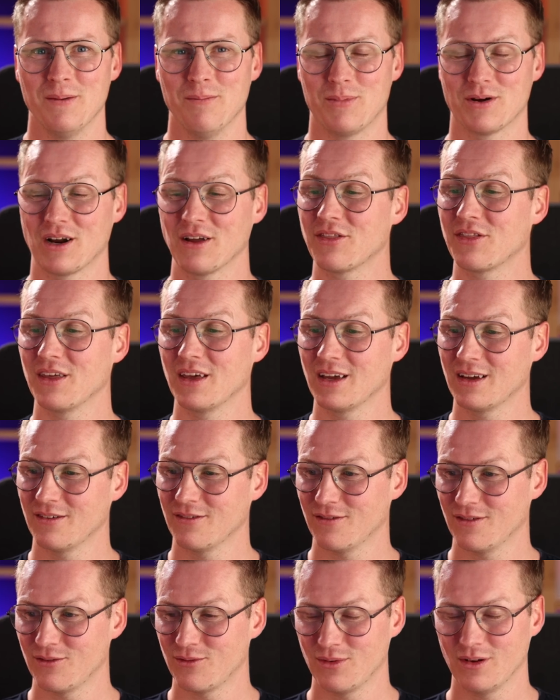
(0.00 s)
but I think
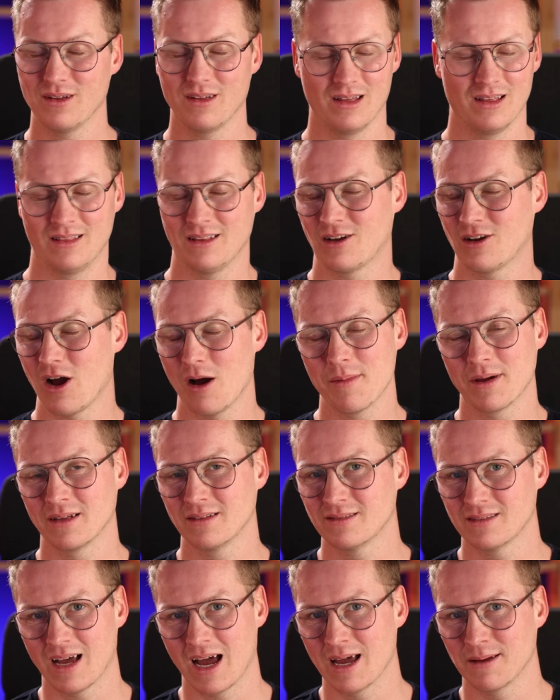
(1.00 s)
in the
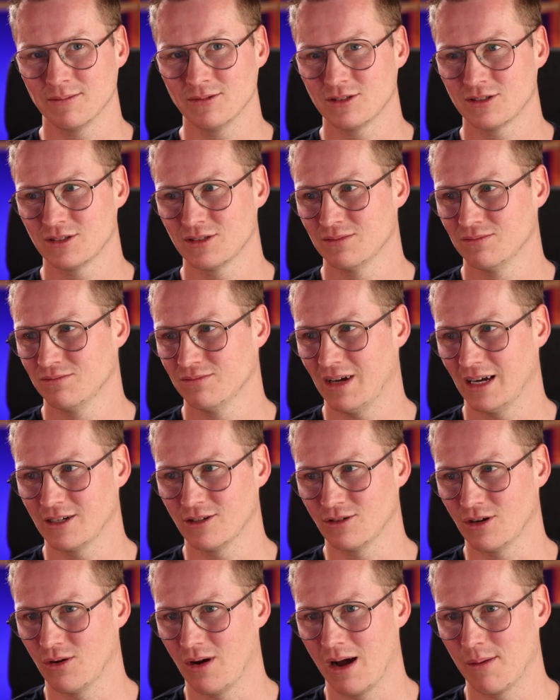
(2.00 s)
coming times, I
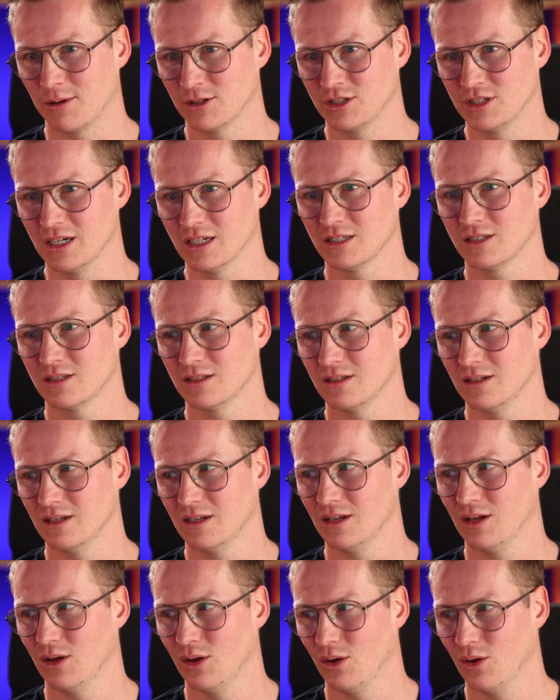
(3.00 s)
don't know how much years,
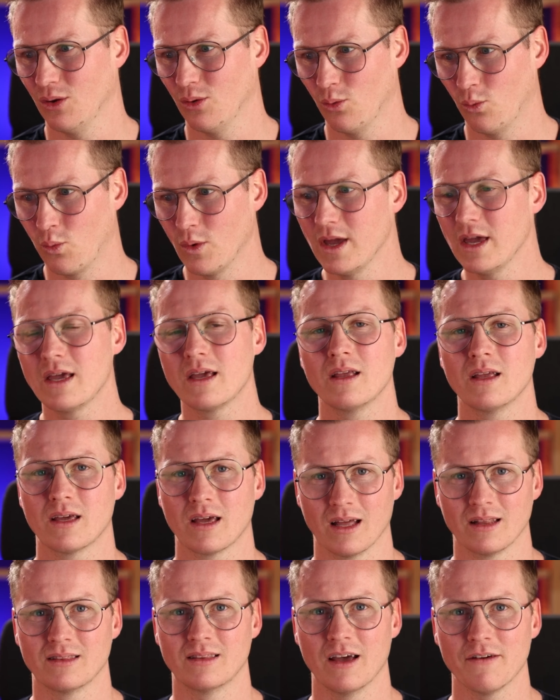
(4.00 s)
we
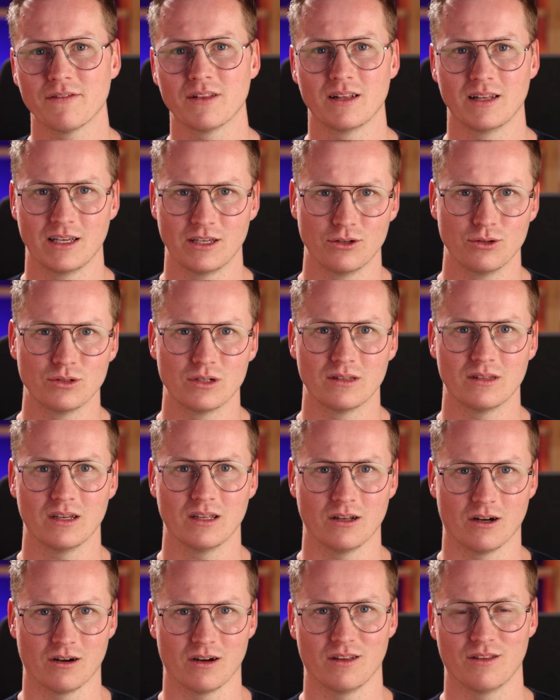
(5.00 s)
can definitely use it
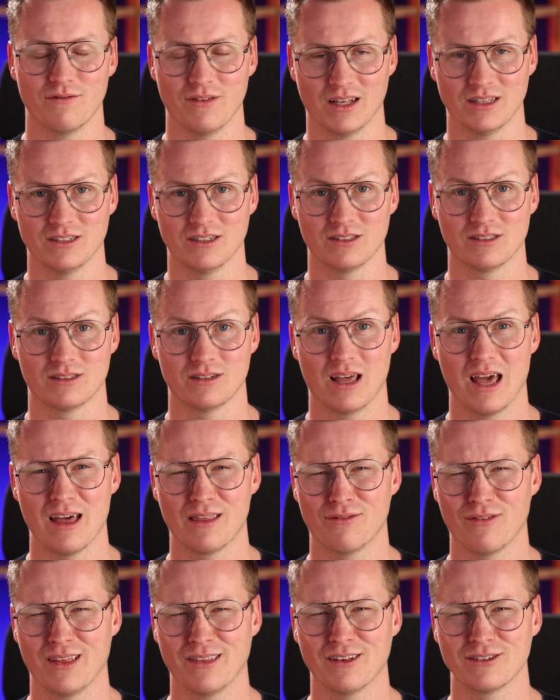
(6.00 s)
in our
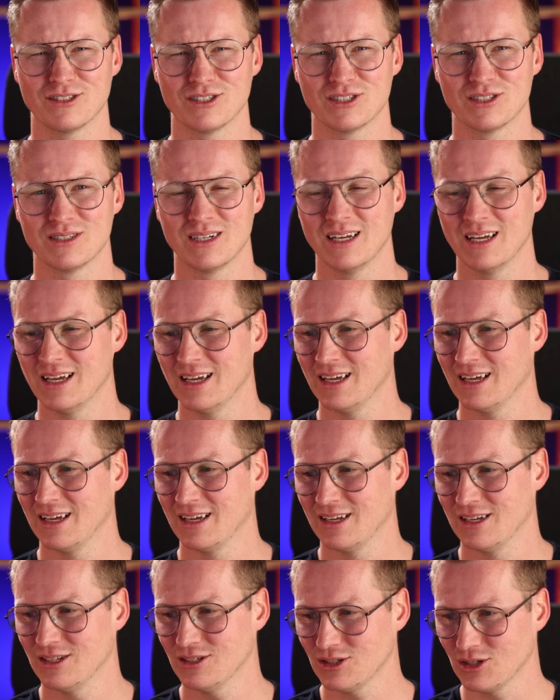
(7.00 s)
advantage.
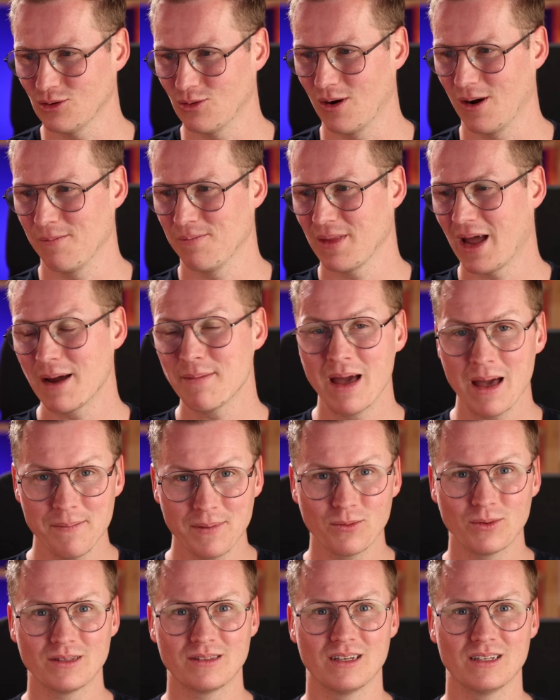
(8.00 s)
So I'm
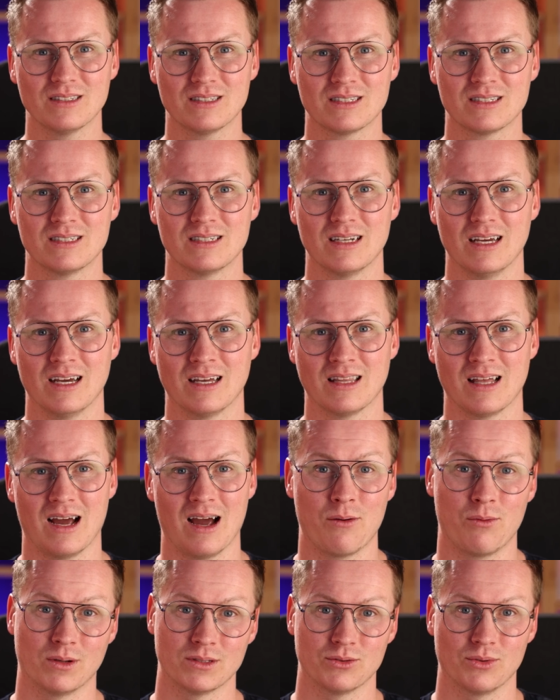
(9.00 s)
happy with this and
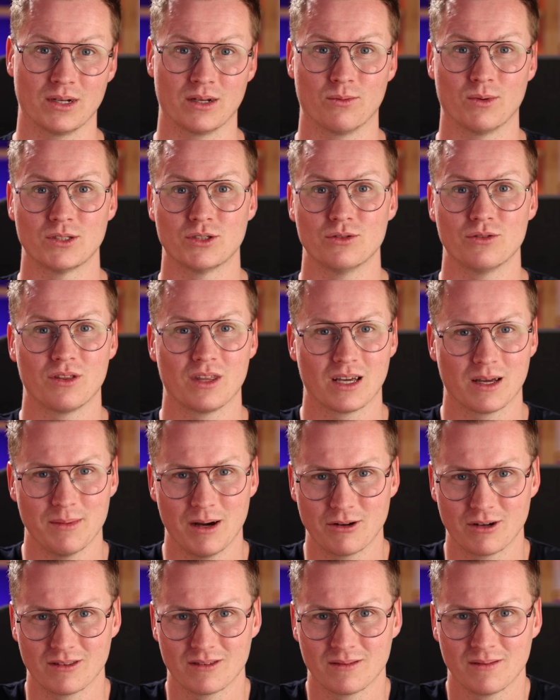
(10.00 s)
I'm wondering what you think
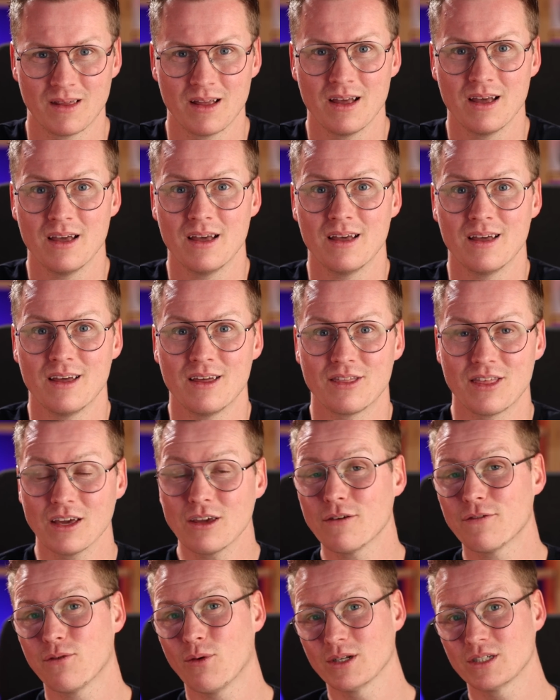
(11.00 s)
about it. Thank
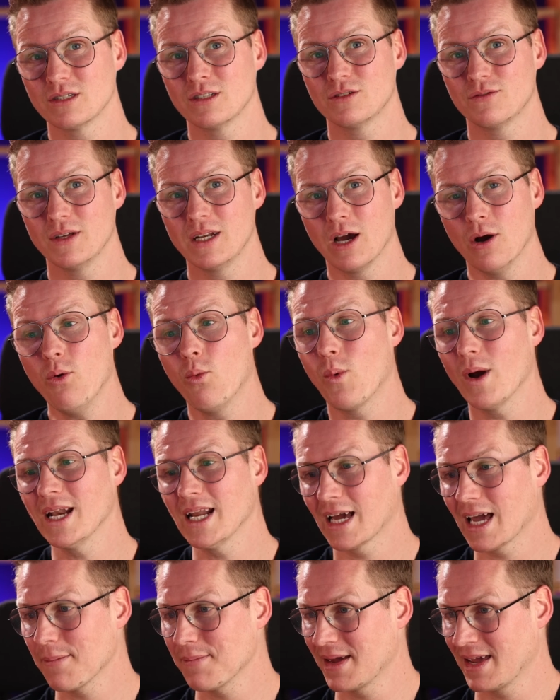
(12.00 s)
you for watching this video. When
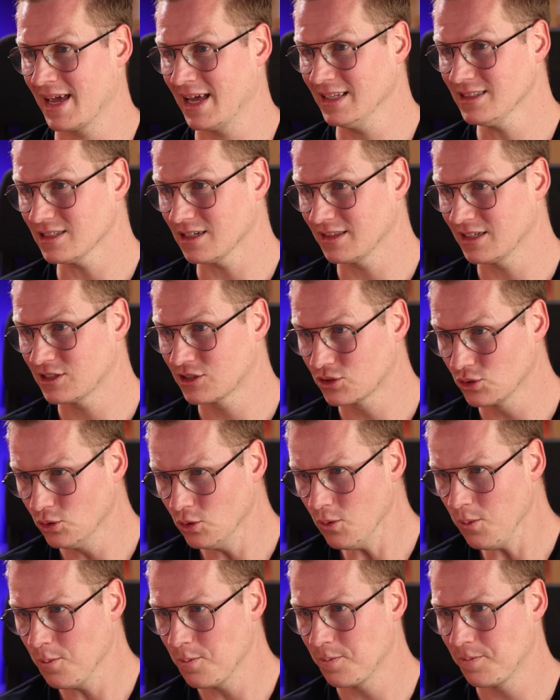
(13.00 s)
I get my hands on this
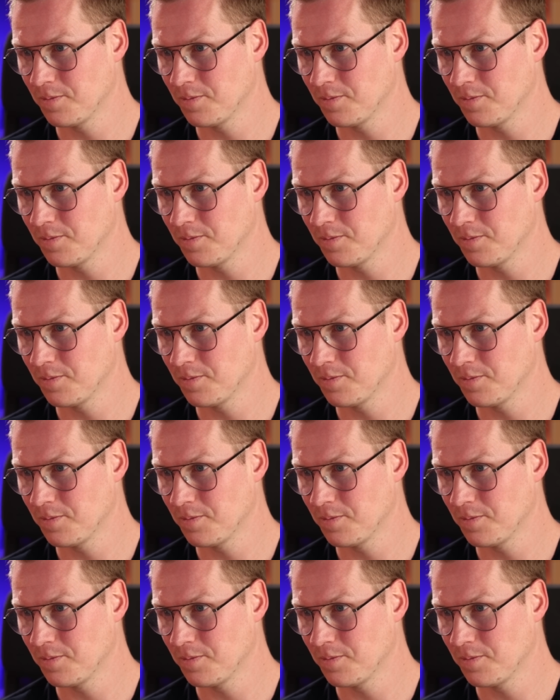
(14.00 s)
tool,